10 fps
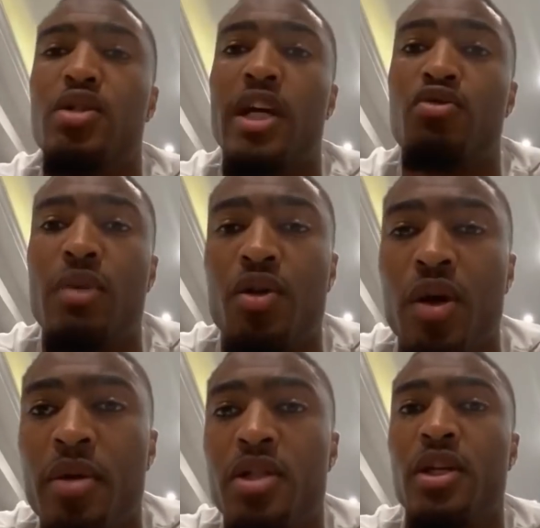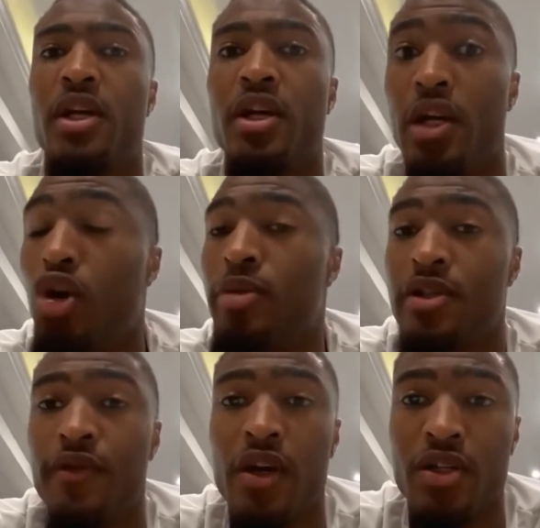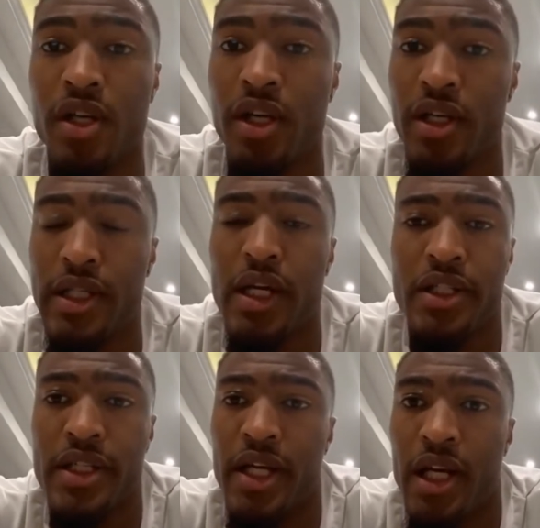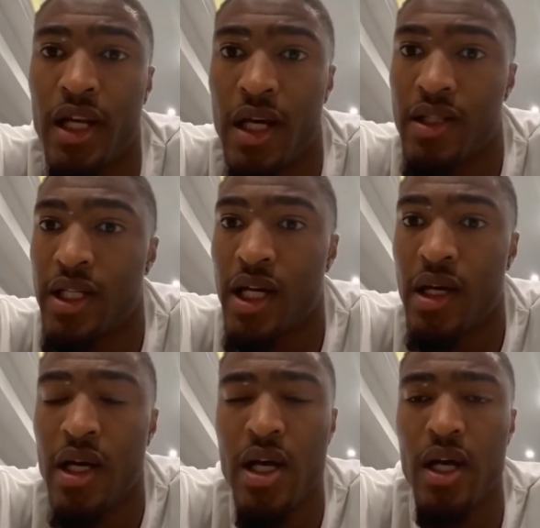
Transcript: That's when my grandma took care of a whole bunch of foster kids. So I understand that lifestyle.